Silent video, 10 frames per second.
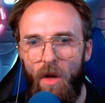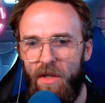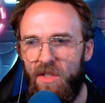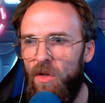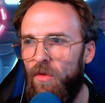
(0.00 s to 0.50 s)
All
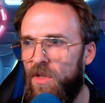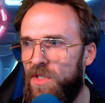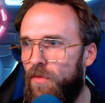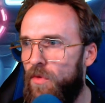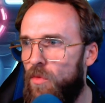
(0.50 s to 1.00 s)
right, so
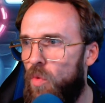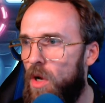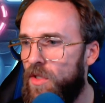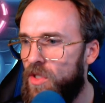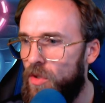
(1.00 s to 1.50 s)
because if you
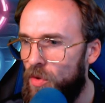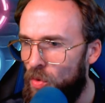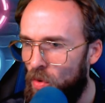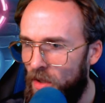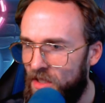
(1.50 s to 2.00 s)
want
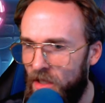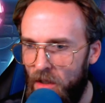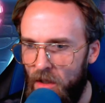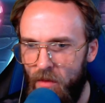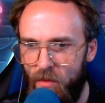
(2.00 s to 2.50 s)
to, let's
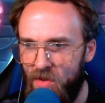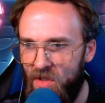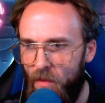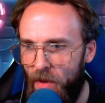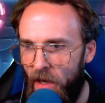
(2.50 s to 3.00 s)
see,
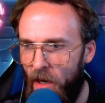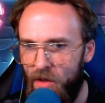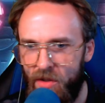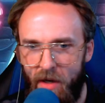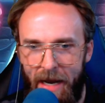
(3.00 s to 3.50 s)
most of the
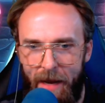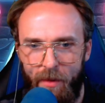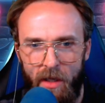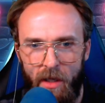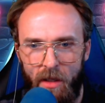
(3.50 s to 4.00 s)
pairs are
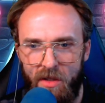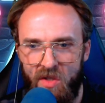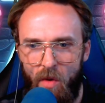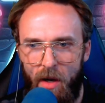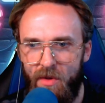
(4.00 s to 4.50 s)
happening, the
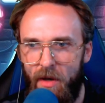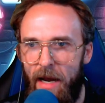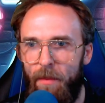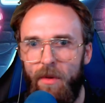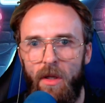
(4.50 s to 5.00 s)
swaps are
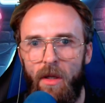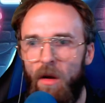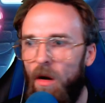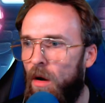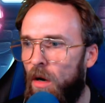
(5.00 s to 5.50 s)

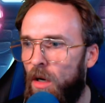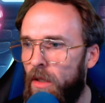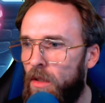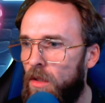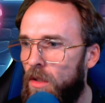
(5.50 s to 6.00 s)
happening
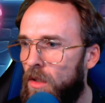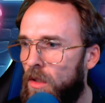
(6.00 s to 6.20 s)
on,